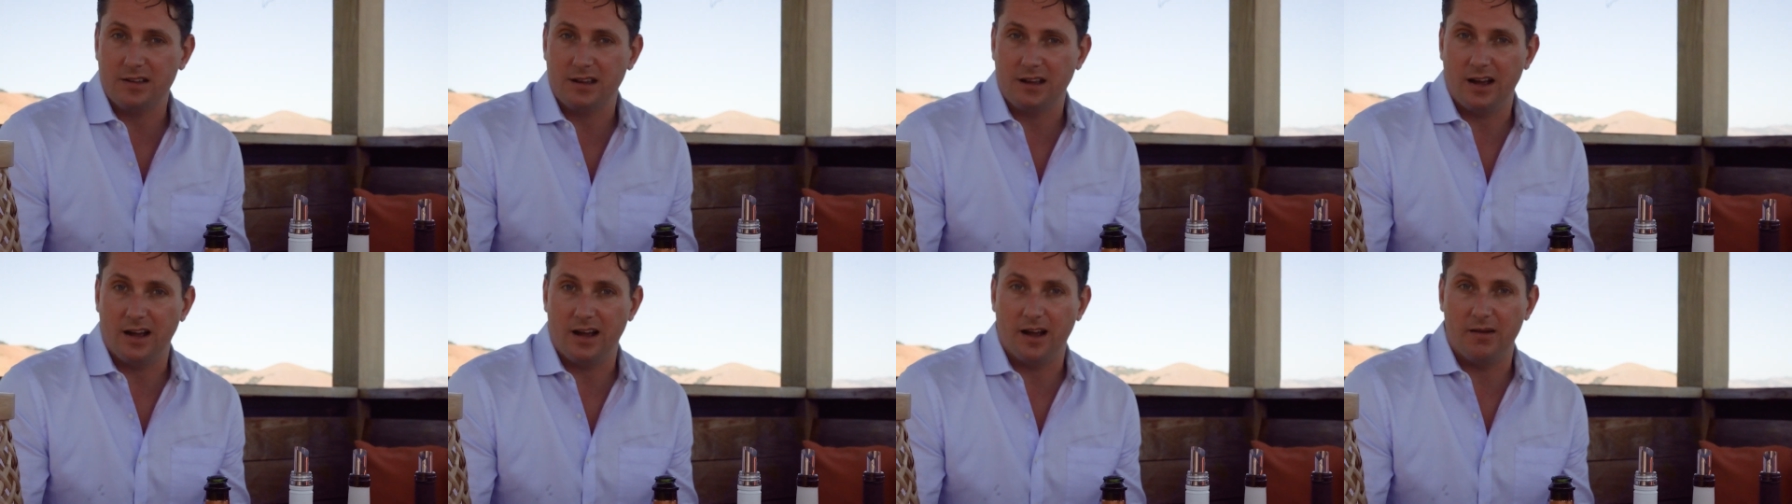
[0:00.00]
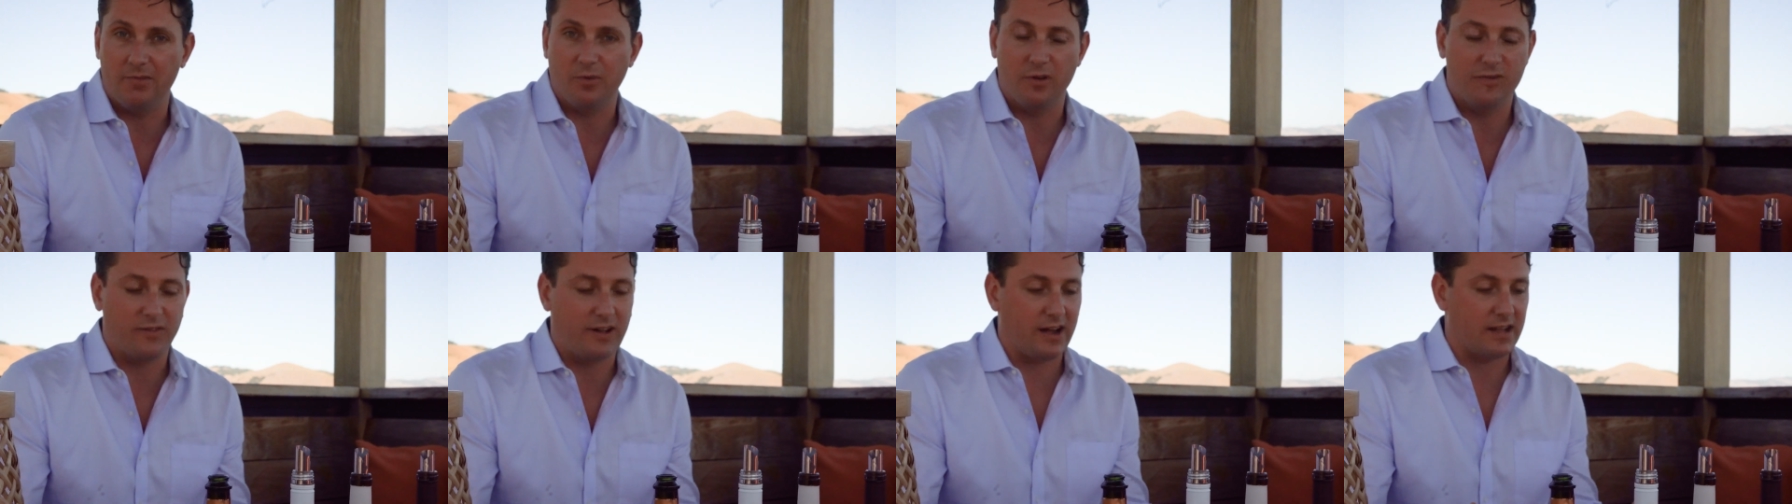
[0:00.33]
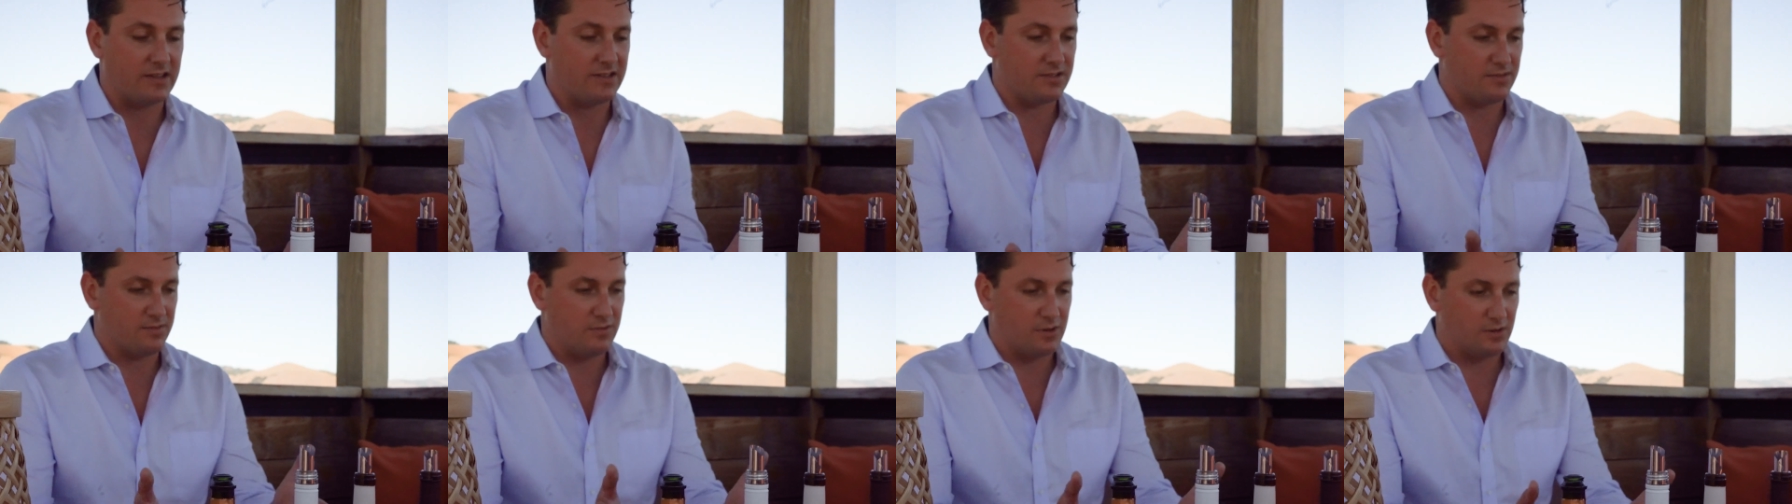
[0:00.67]
Um, we've
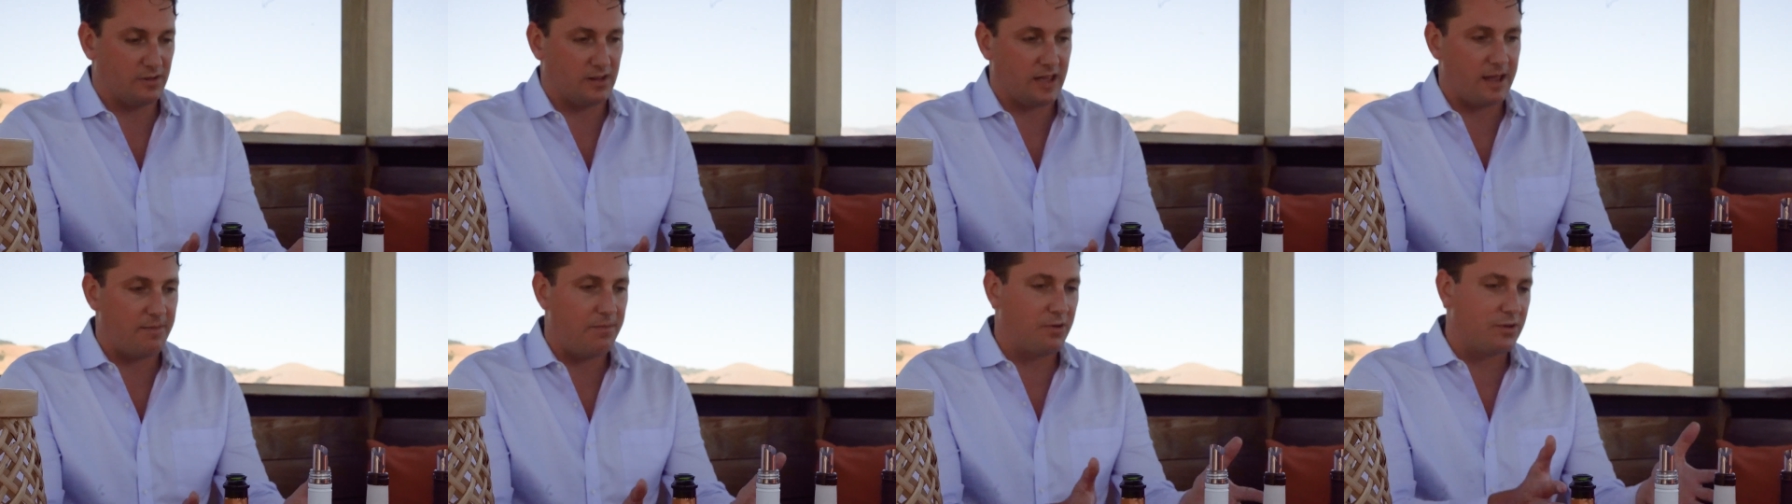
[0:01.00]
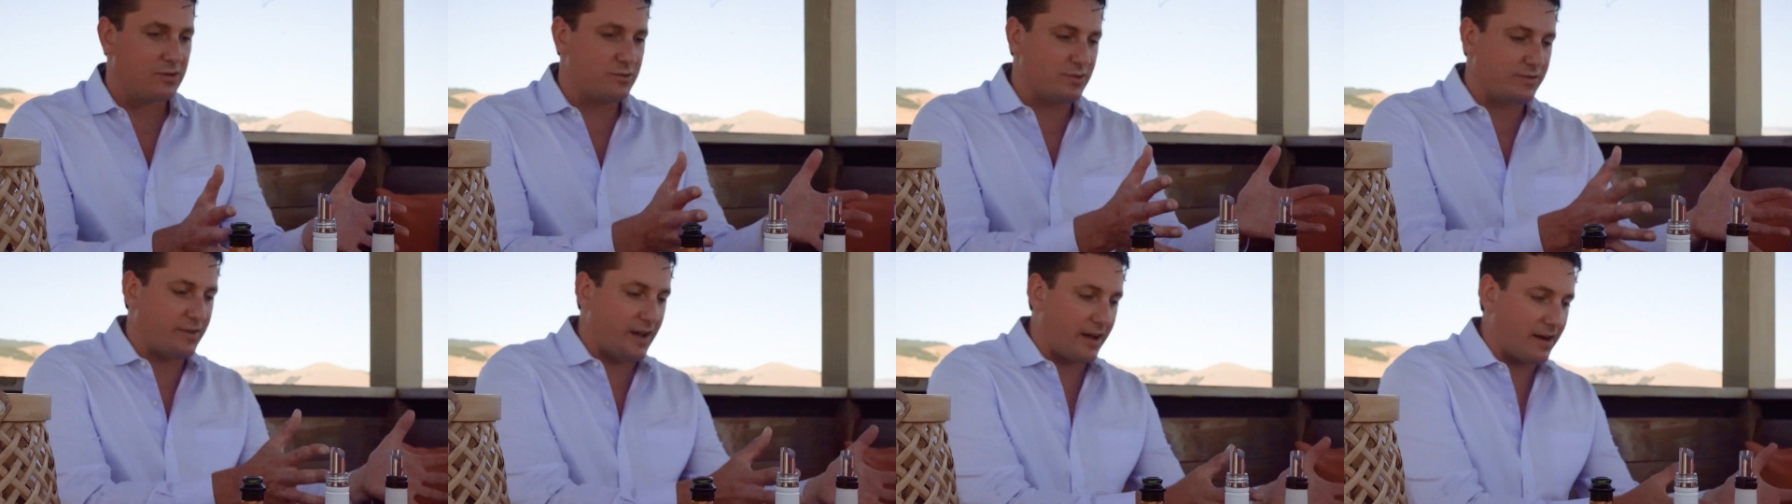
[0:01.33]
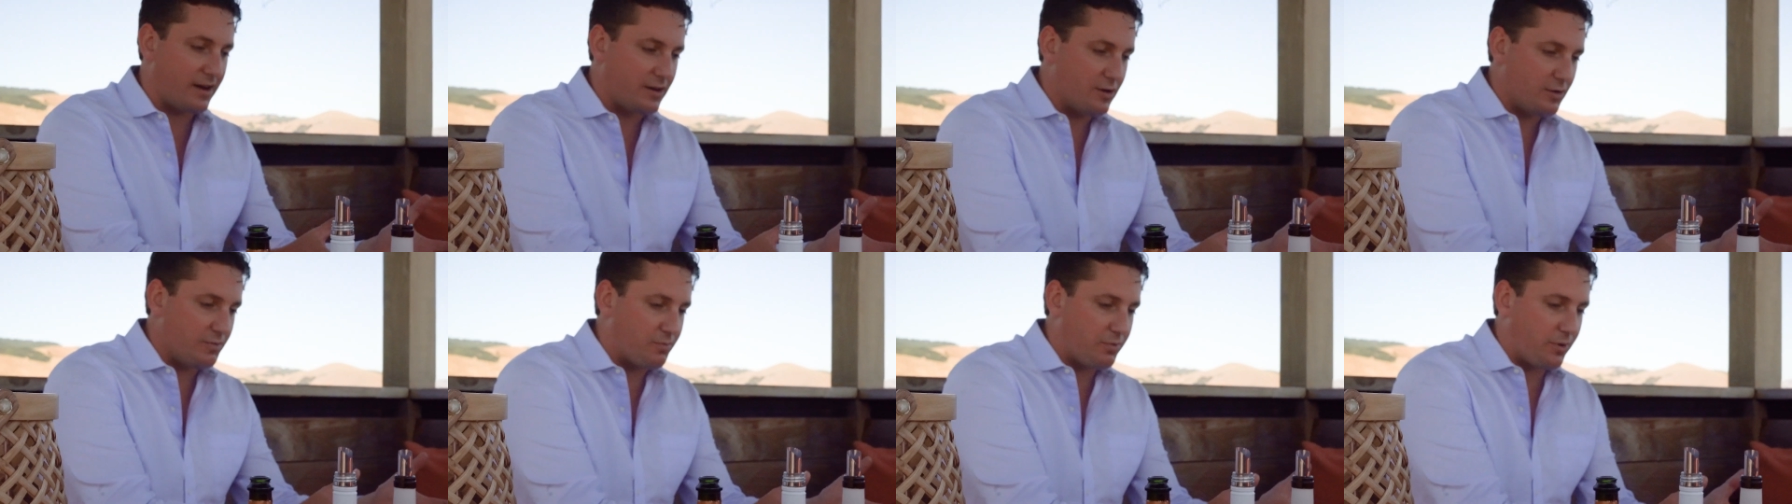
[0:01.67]
got some new labels. We've got a
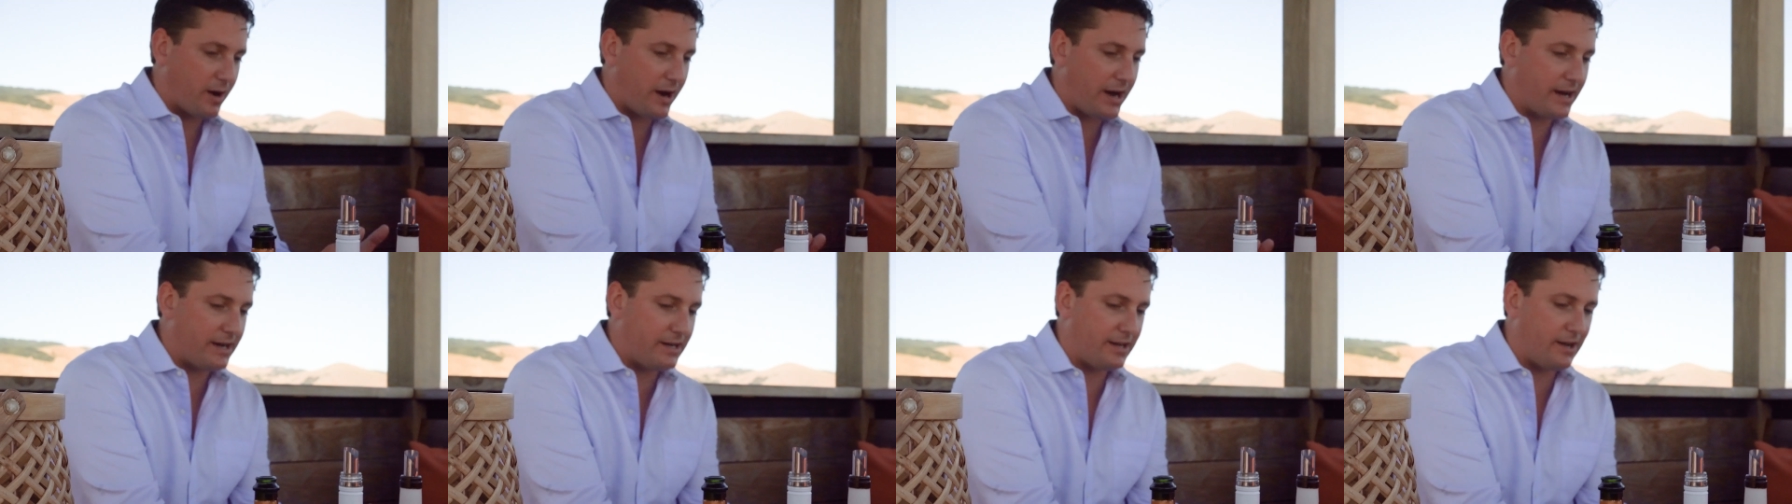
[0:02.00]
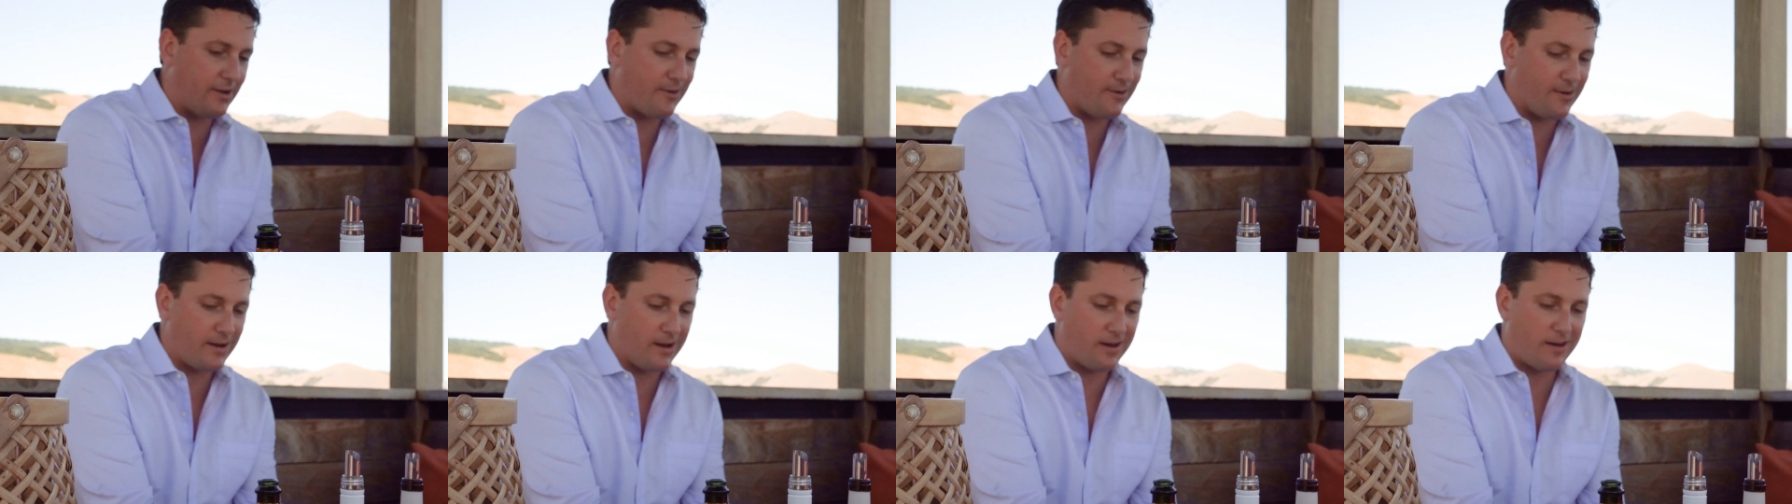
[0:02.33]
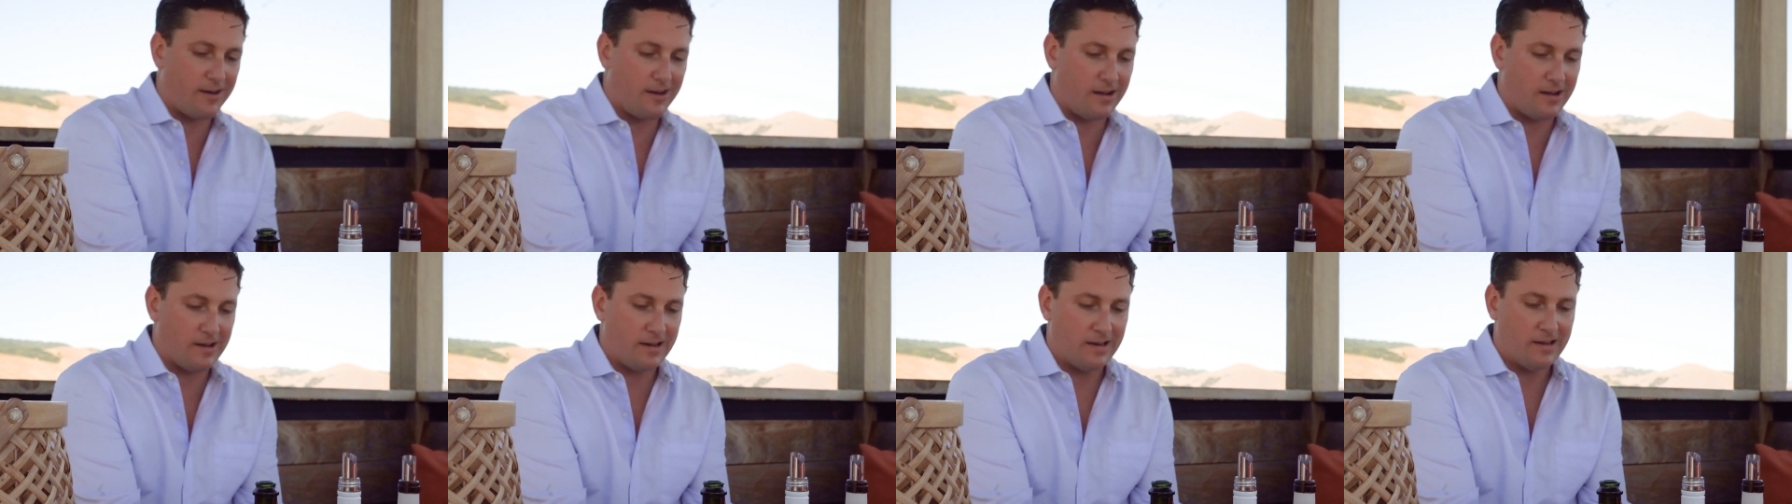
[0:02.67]
new brand going
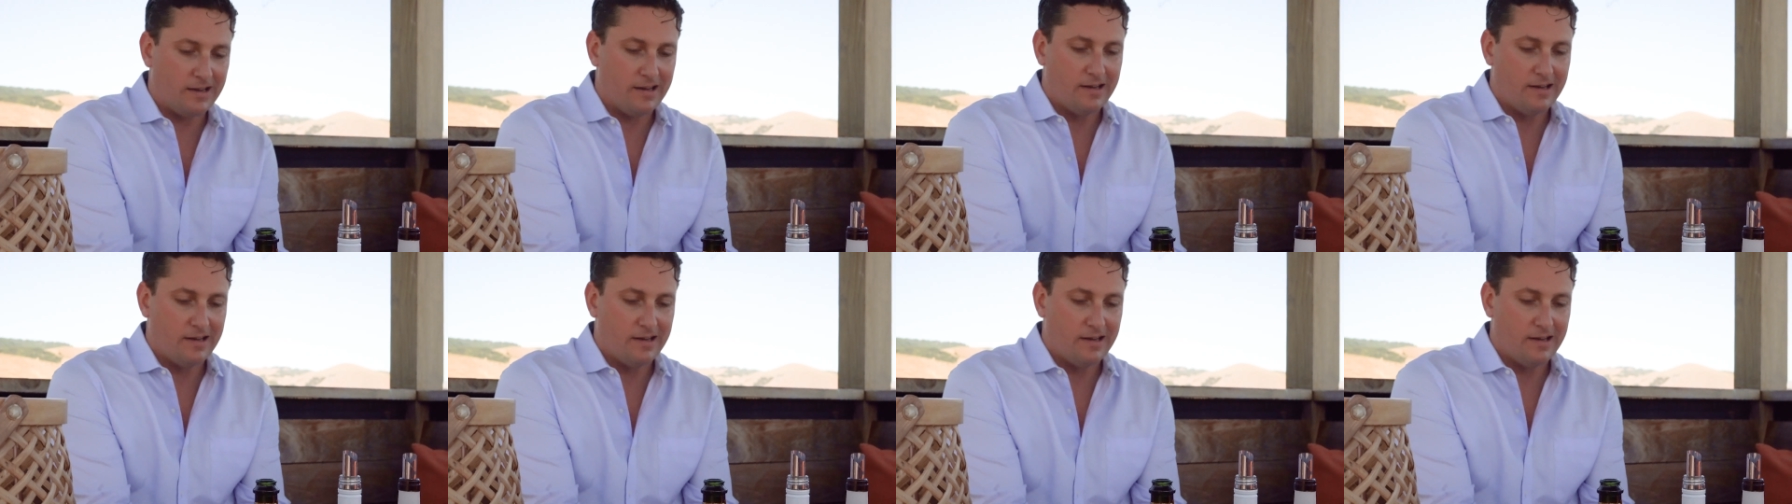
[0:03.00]
on.